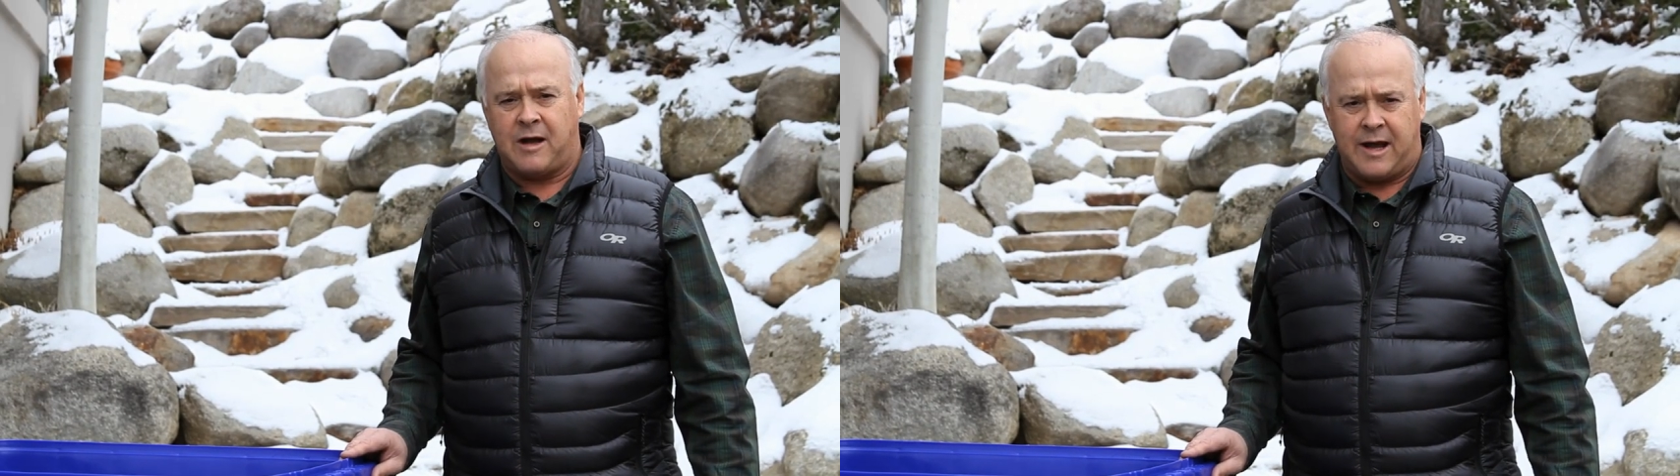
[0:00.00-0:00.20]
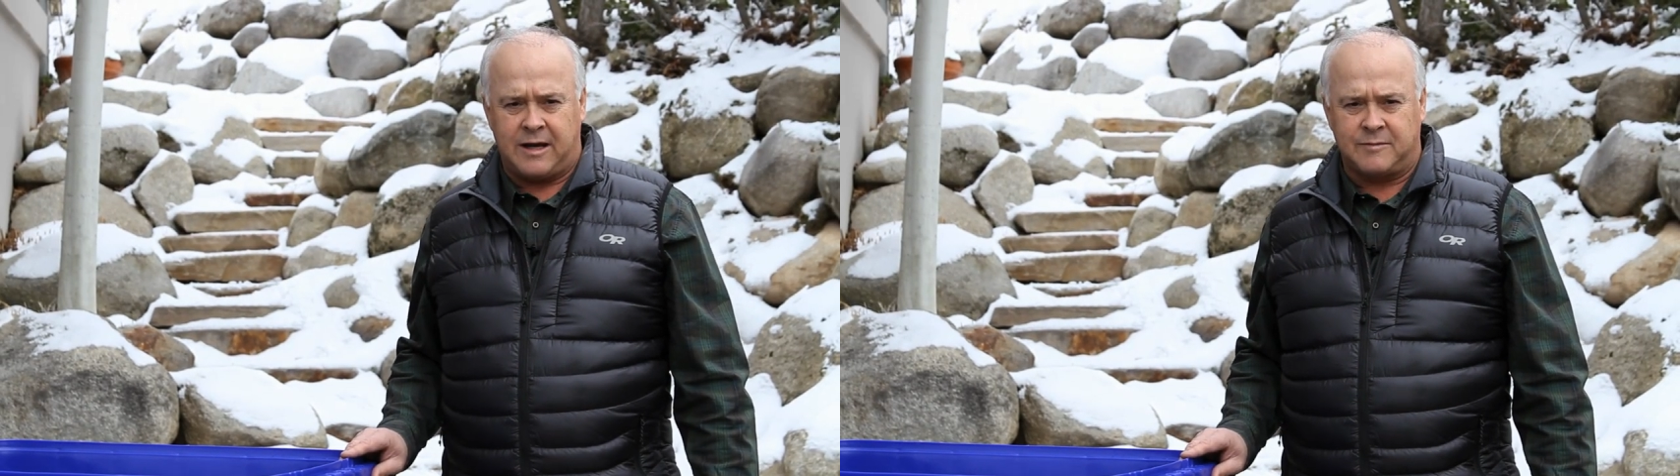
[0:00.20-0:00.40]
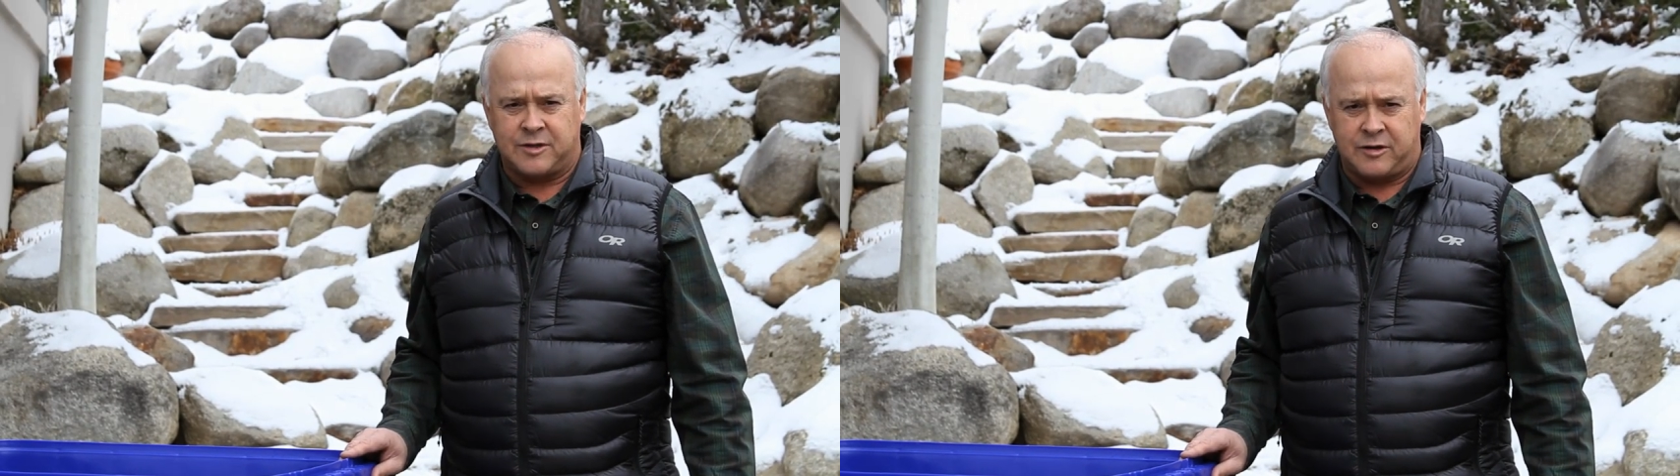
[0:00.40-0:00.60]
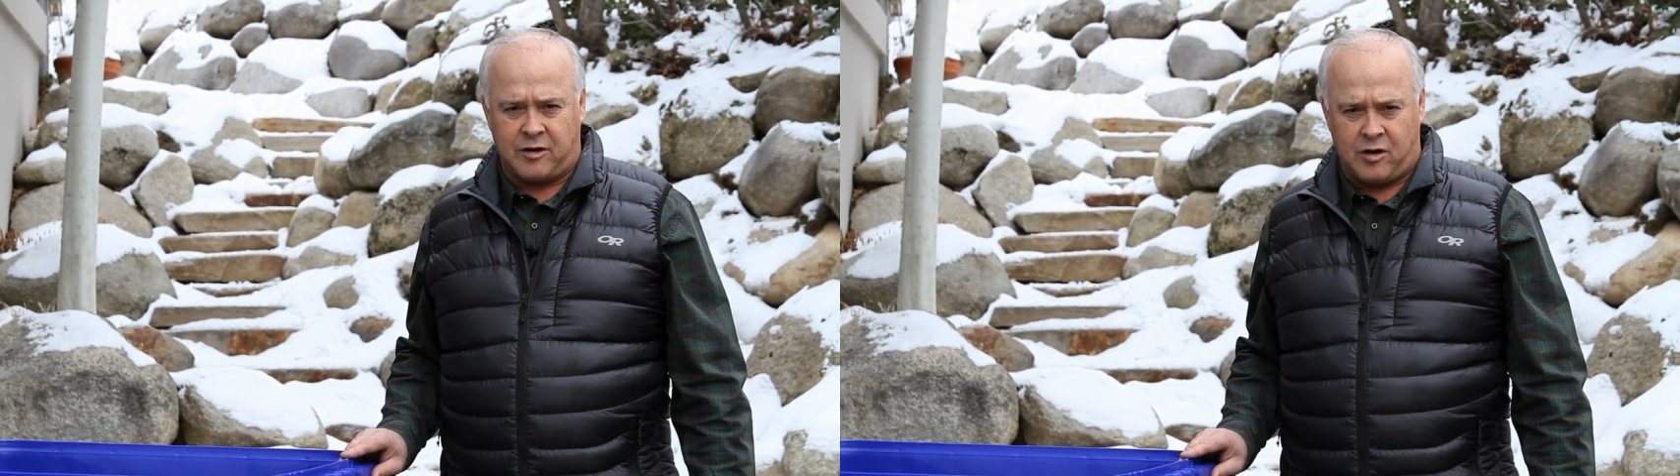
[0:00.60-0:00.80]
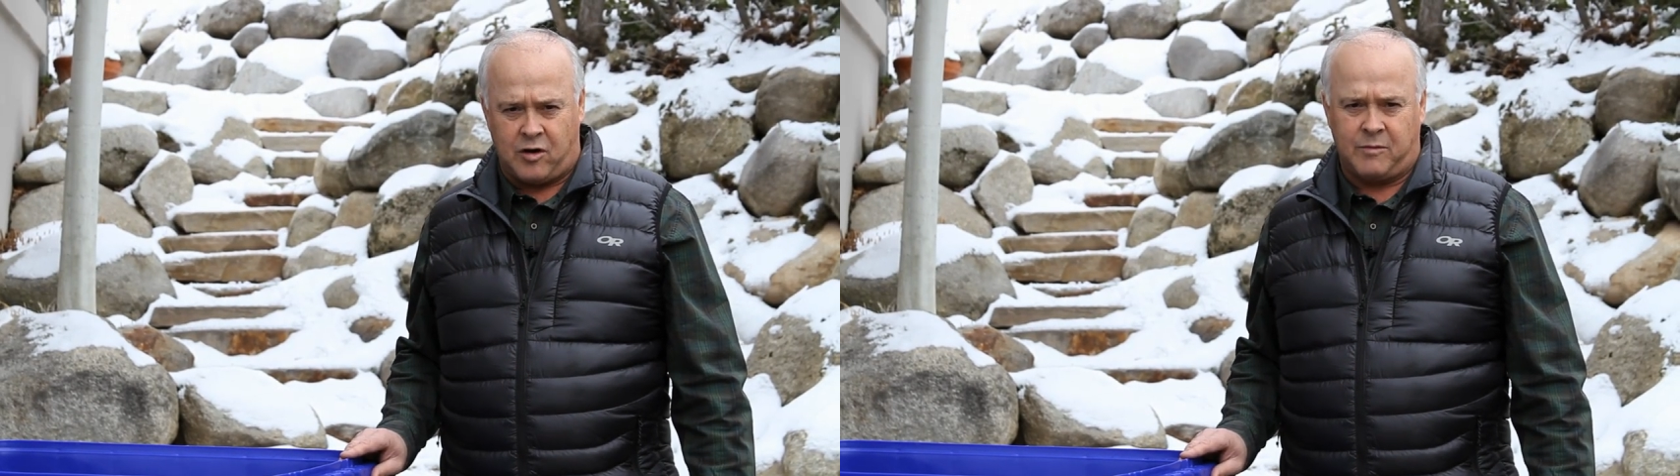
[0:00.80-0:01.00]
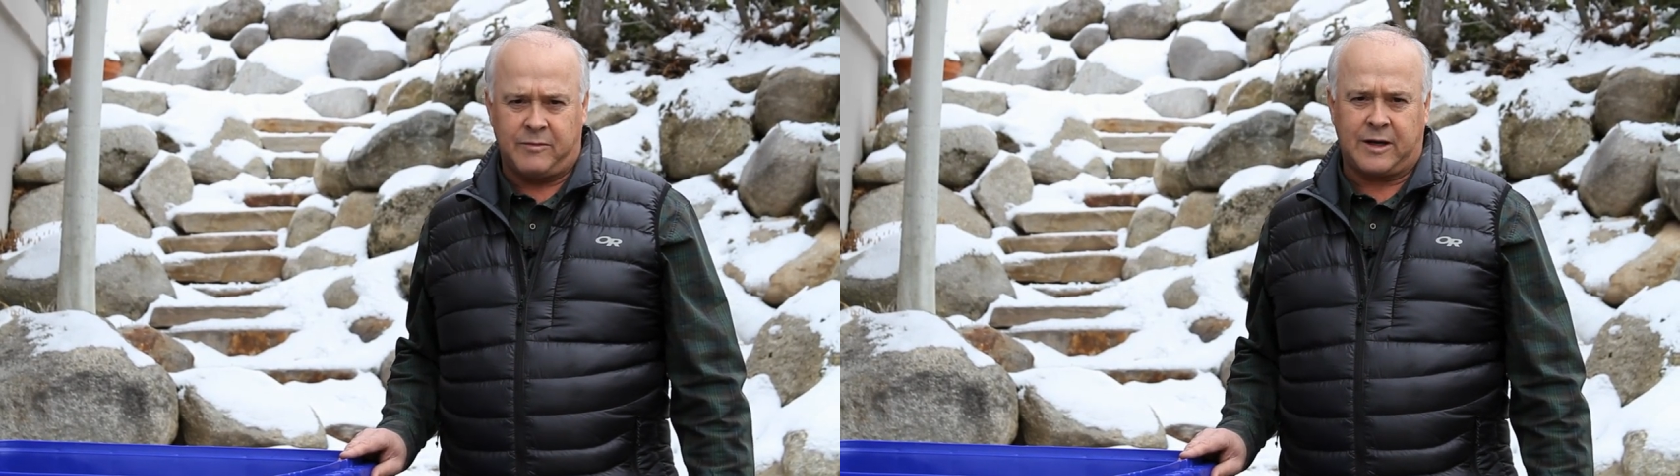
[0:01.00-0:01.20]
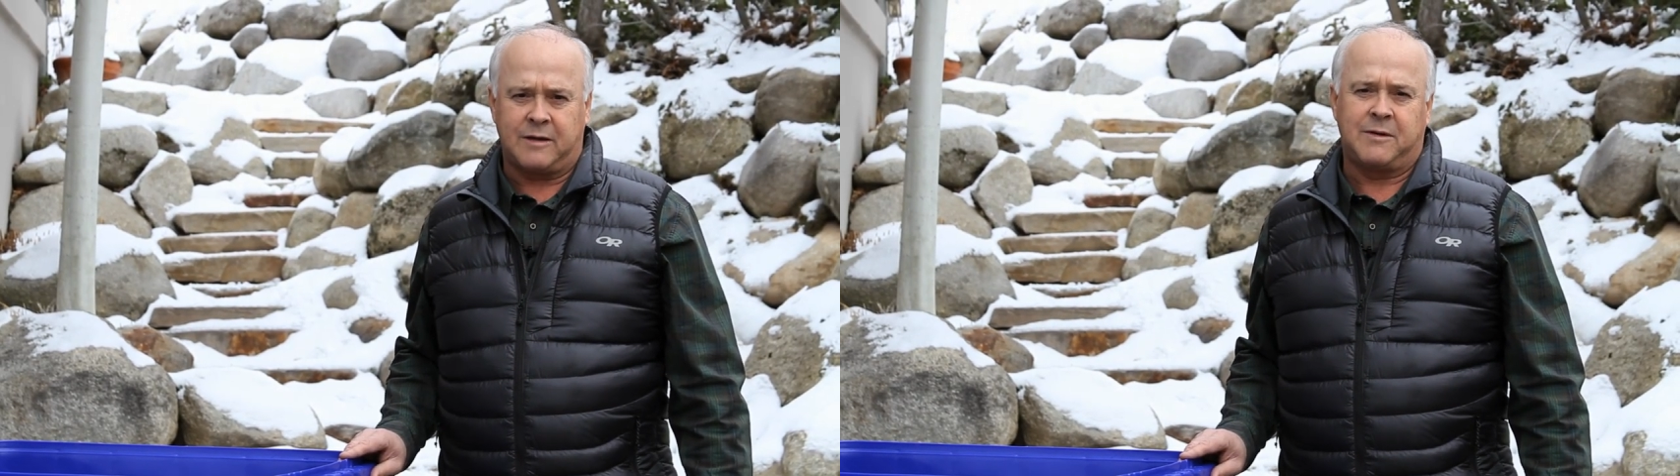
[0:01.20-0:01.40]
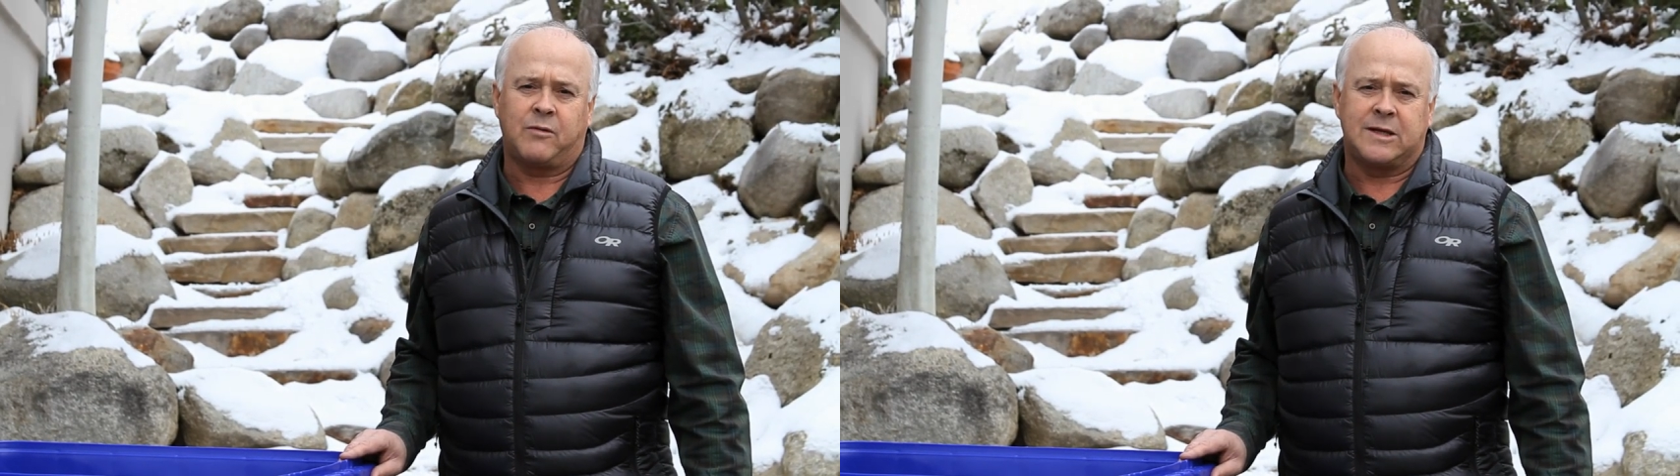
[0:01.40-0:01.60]
items in your home that
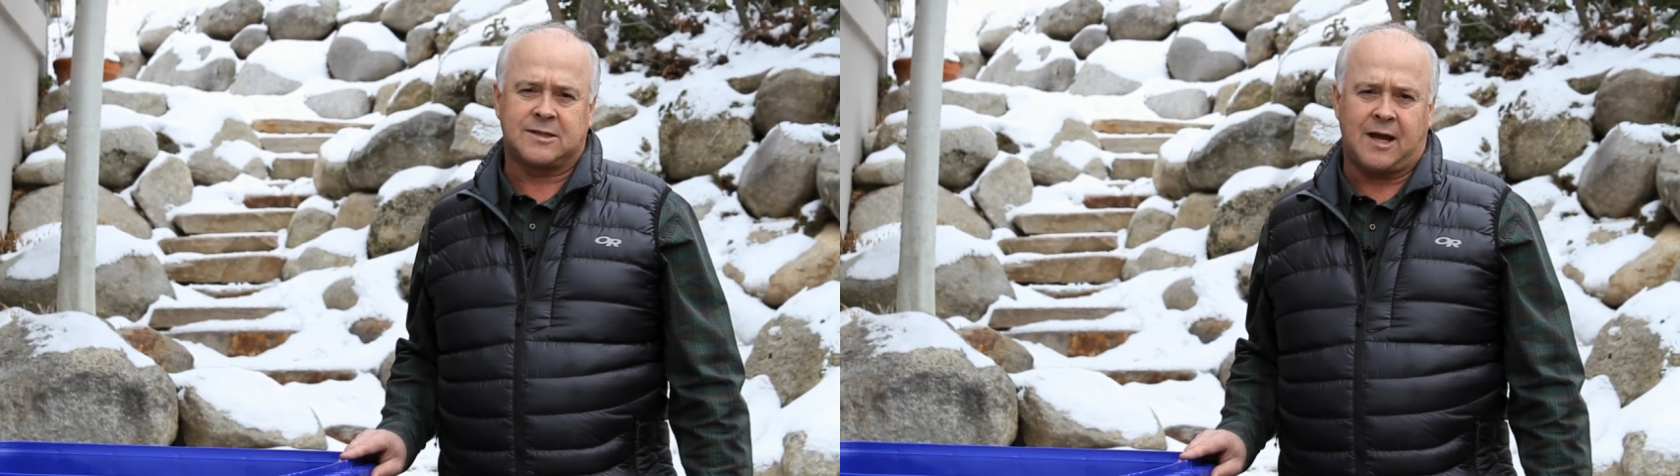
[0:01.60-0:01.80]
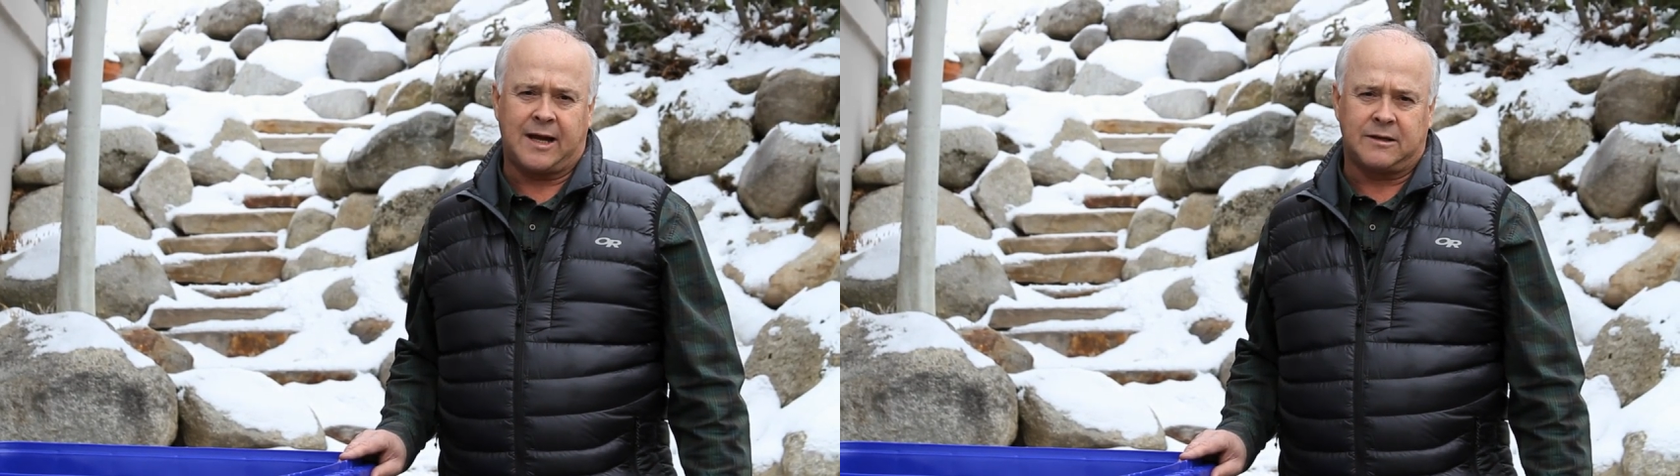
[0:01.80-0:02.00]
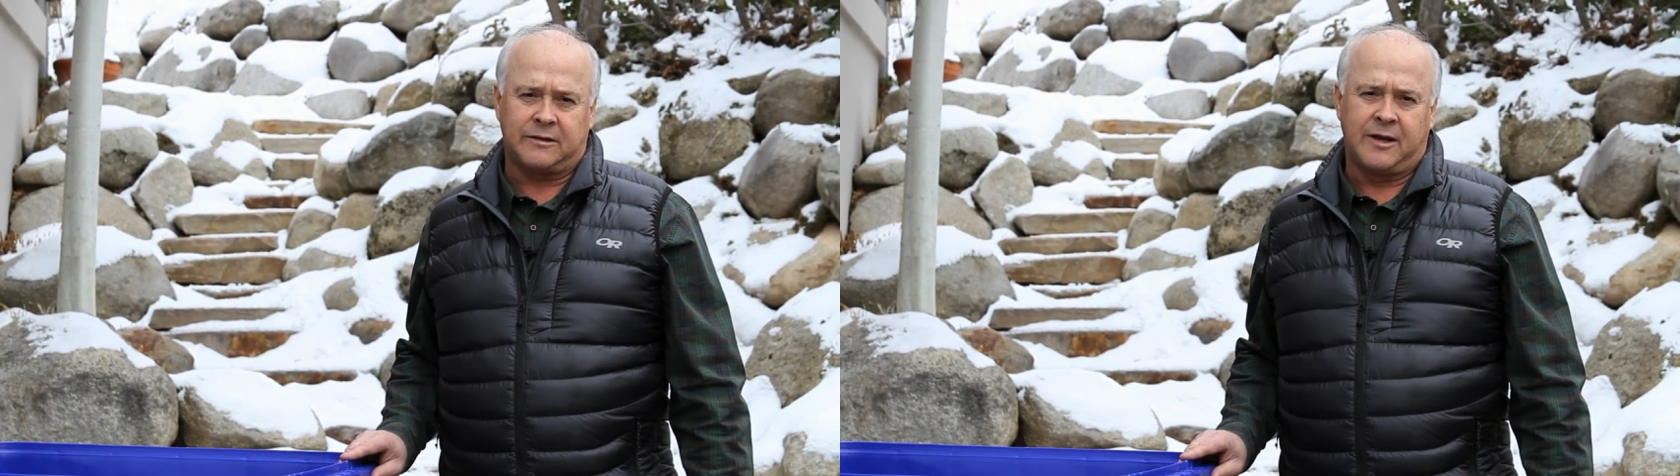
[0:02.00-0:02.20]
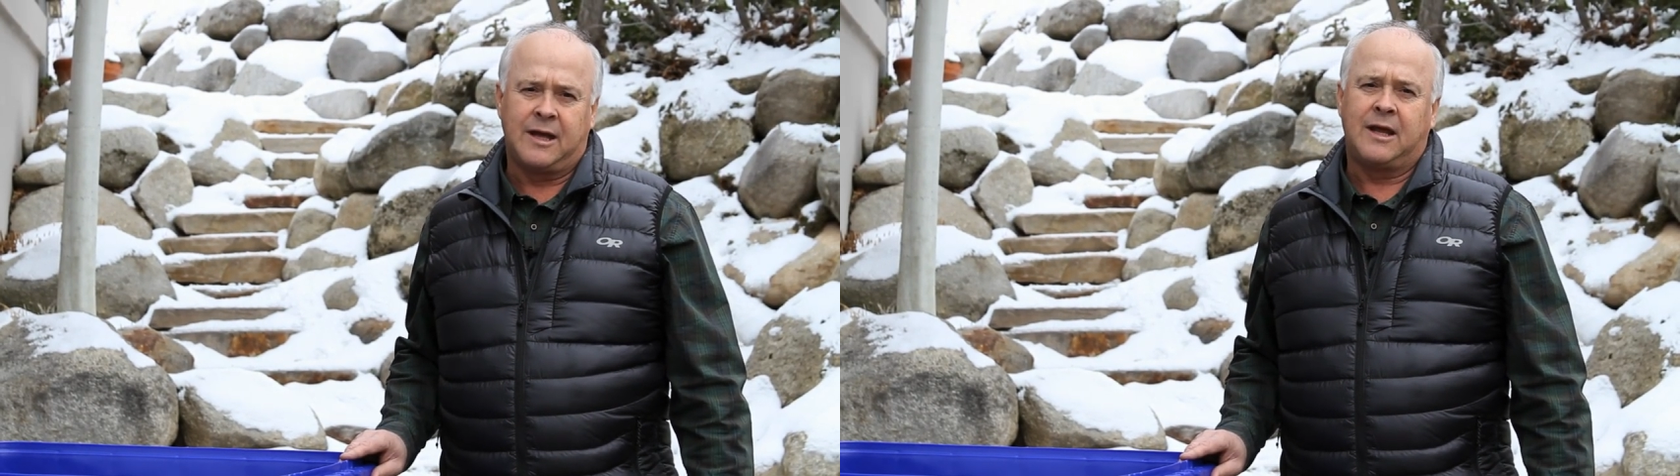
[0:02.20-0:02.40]
can be recycled